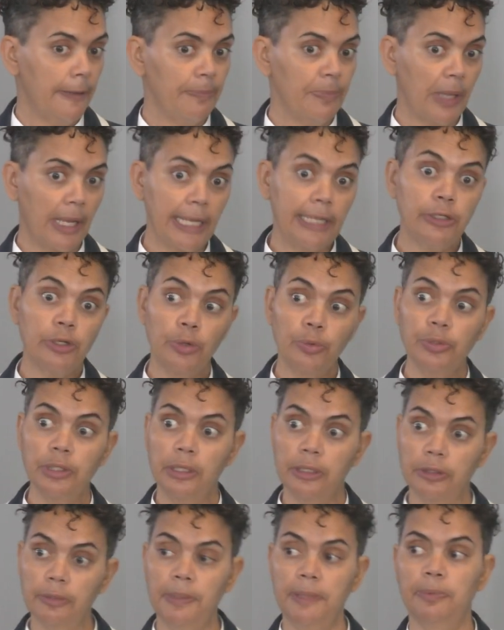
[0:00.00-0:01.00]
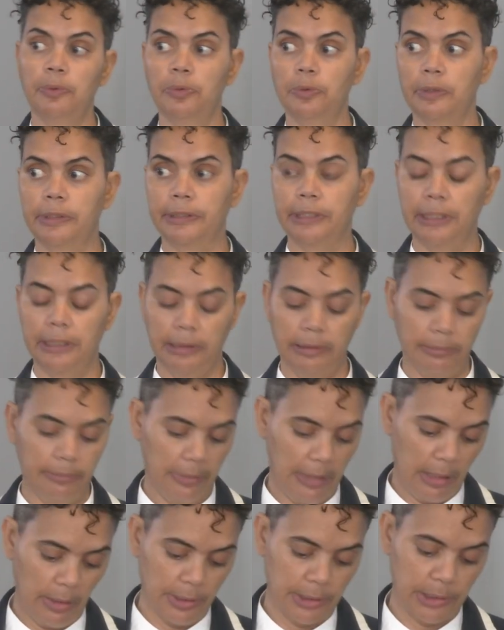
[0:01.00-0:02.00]
I know that other people are going to
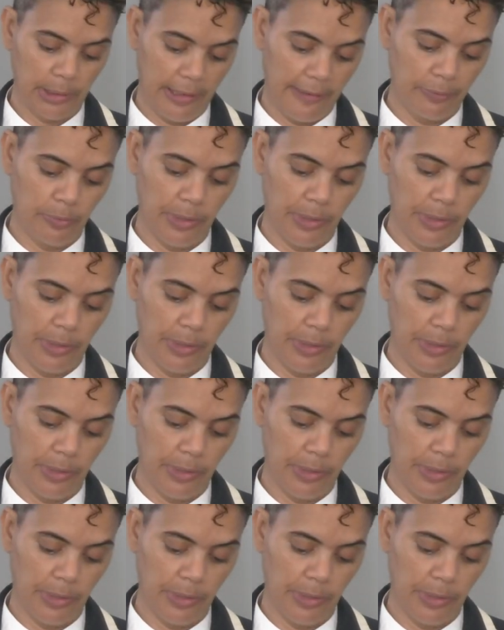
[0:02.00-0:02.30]
also have